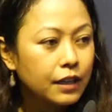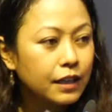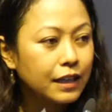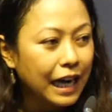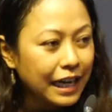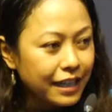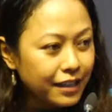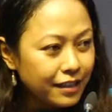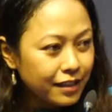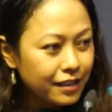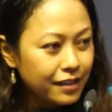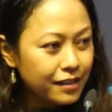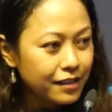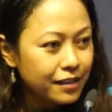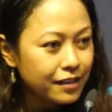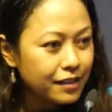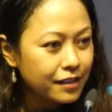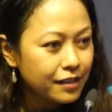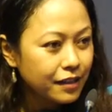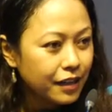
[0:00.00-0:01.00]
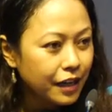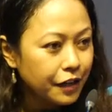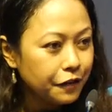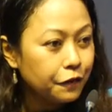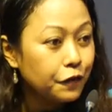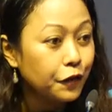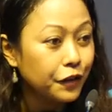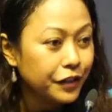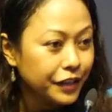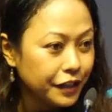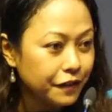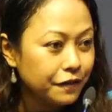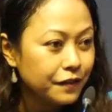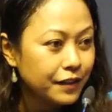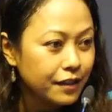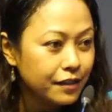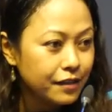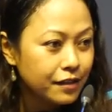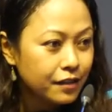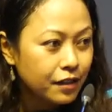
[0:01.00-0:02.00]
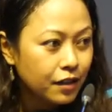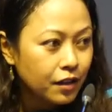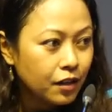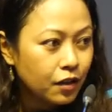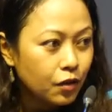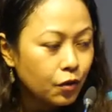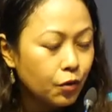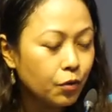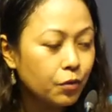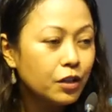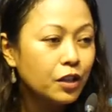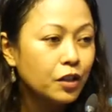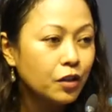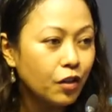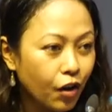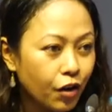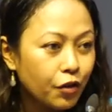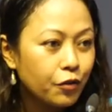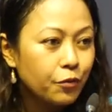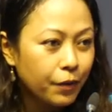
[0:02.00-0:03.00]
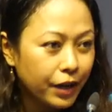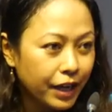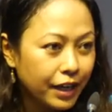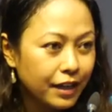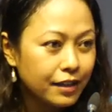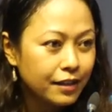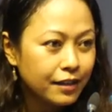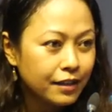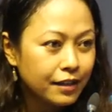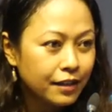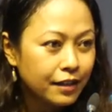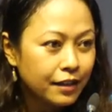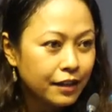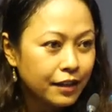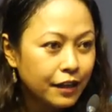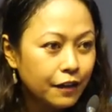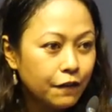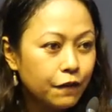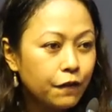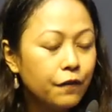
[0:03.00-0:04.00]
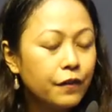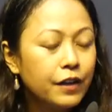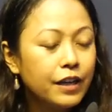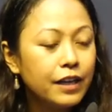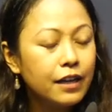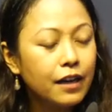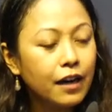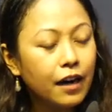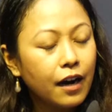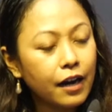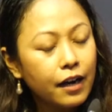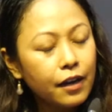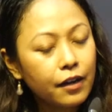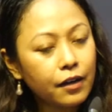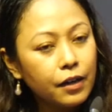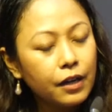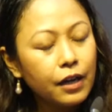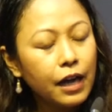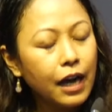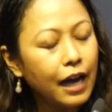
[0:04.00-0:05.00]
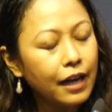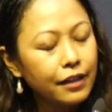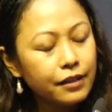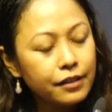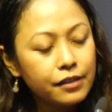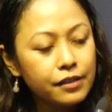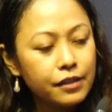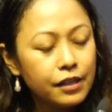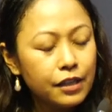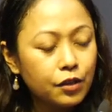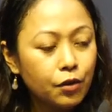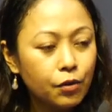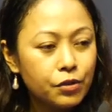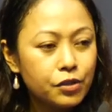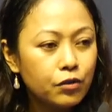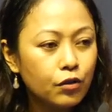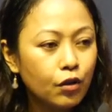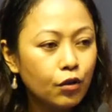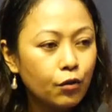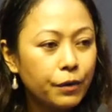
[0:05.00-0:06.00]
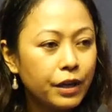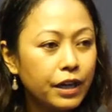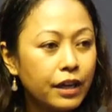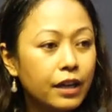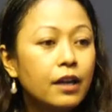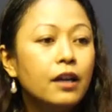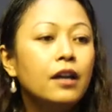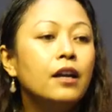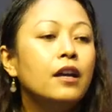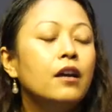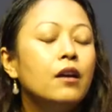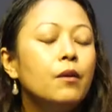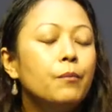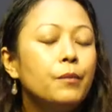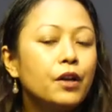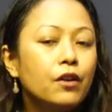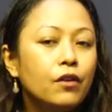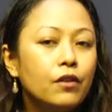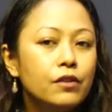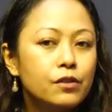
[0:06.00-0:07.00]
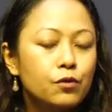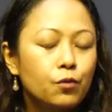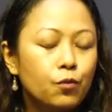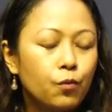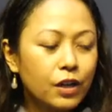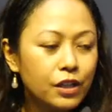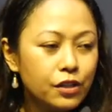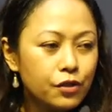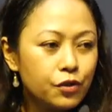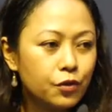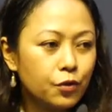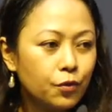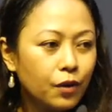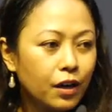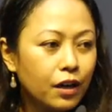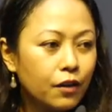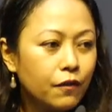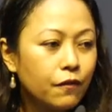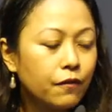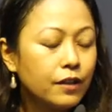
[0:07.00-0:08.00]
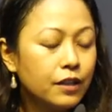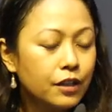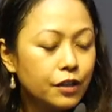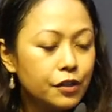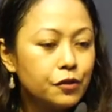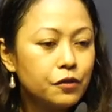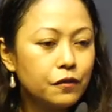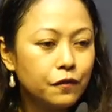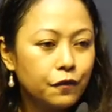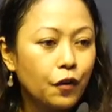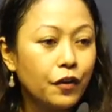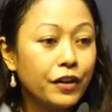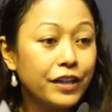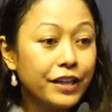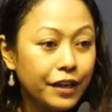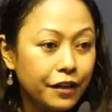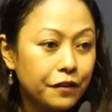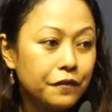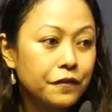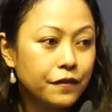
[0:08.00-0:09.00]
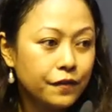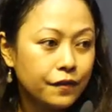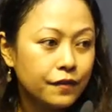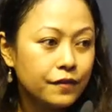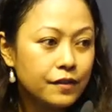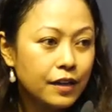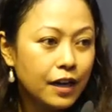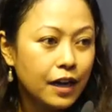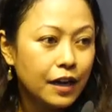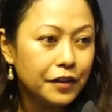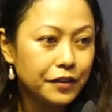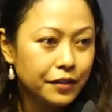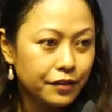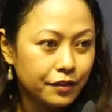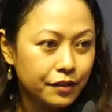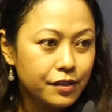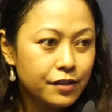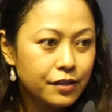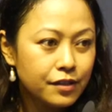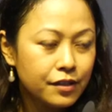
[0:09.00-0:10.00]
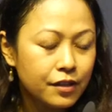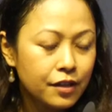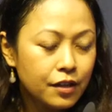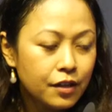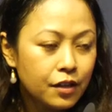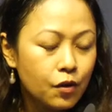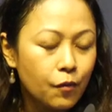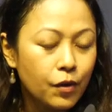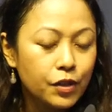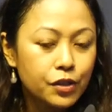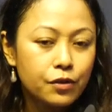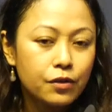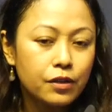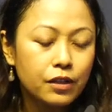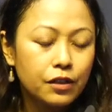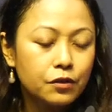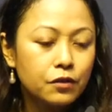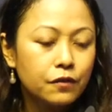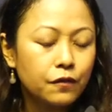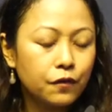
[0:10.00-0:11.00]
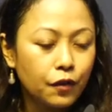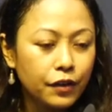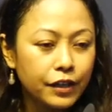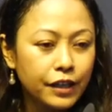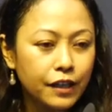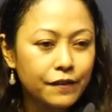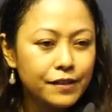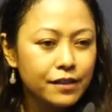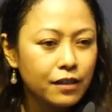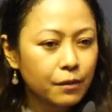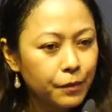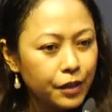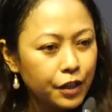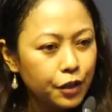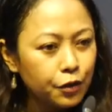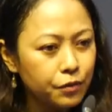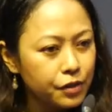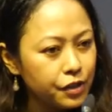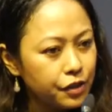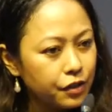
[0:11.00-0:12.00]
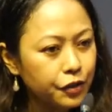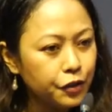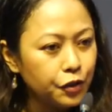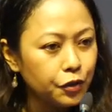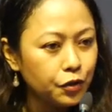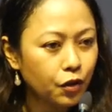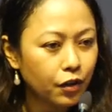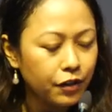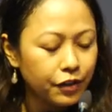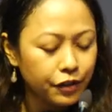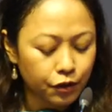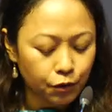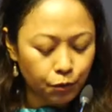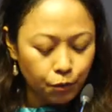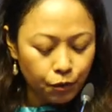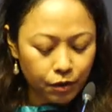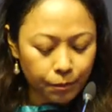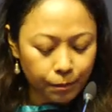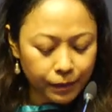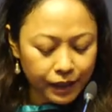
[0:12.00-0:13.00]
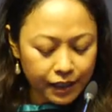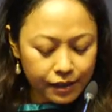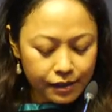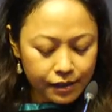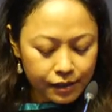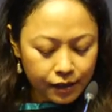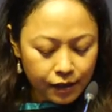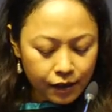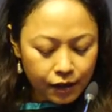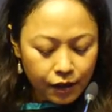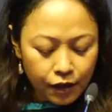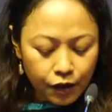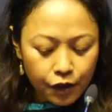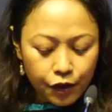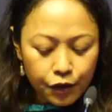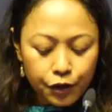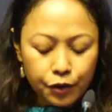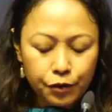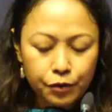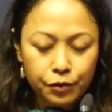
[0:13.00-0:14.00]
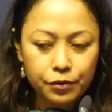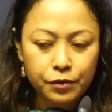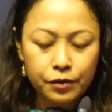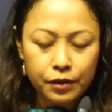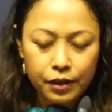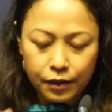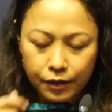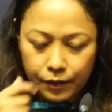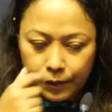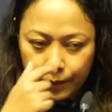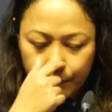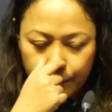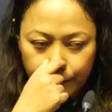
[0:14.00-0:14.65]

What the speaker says: kindness and forgiveness go a long way. It goes a long way, because once you learn to forgive others, once you learn to forgive somebody who has done you wrong in the workplace, you